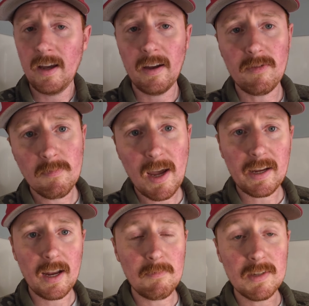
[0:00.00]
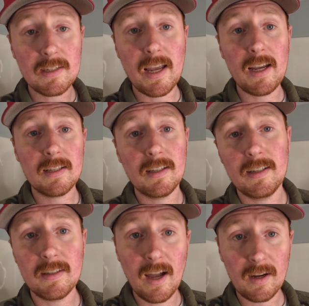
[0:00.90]
If you make any mistakes,
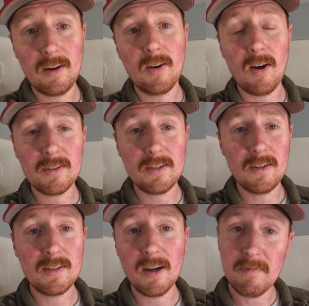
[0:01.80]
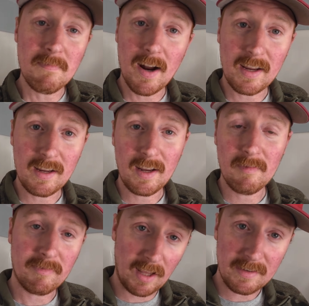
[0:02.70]
it's not going to cost you a ton of money
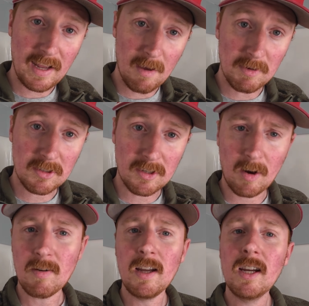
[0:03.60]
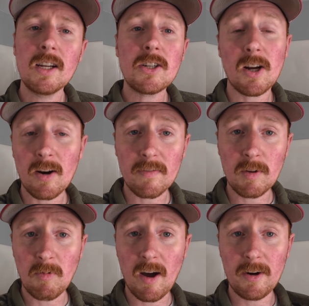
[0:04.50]
in flood damage. So shut off
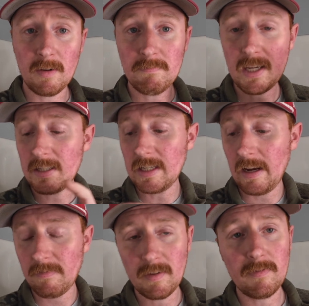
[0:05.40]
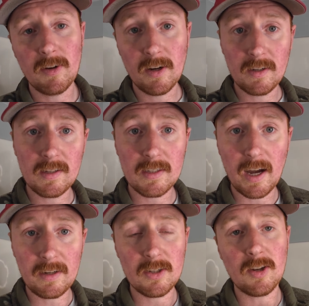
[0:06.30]
the water and be safe if you're going to
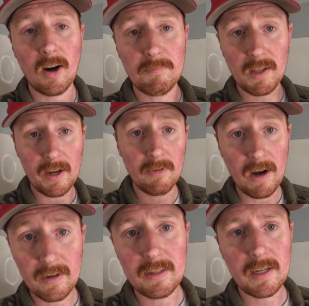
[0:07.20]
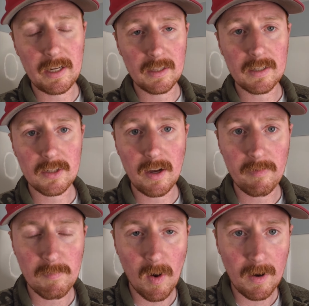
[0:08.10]
decide to start playing around and taking this
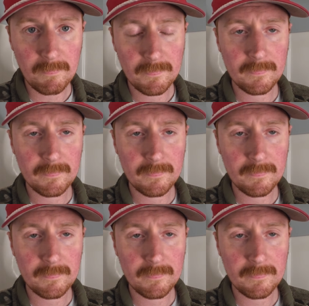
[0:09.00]
stuff apart.